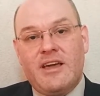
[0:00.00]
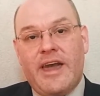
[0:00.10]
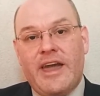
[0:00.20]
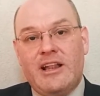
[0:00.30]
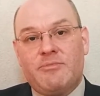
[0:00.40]

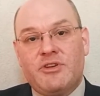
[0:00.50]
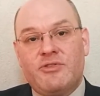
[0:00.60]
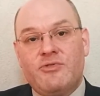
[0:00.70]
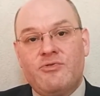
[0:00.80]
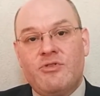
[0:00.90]
helped
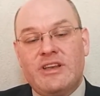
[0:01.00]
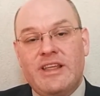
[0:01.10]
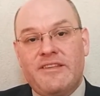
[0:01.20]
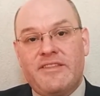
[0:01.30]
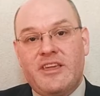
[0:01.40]
to
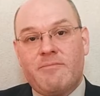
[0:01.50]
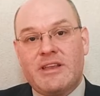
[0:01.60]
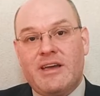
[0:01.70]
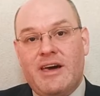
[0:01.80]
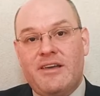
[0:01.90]

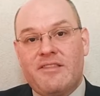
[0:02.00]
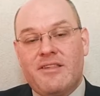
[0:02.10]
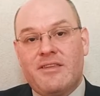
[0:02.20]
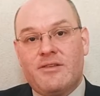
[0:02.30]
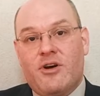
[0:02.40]

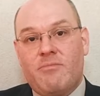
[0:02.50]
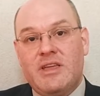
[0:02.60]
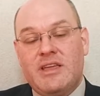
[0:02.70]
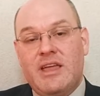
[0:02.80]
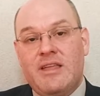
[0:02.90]
destigmatize the
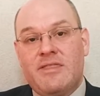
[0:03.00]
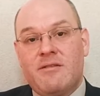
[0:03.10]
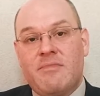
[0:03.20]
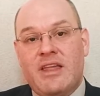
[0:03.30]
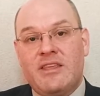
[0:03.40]
topic in
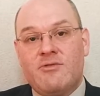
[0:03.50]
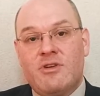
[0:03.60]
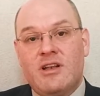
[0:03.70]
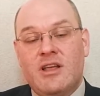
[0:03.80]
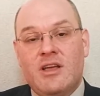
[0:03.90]
the manual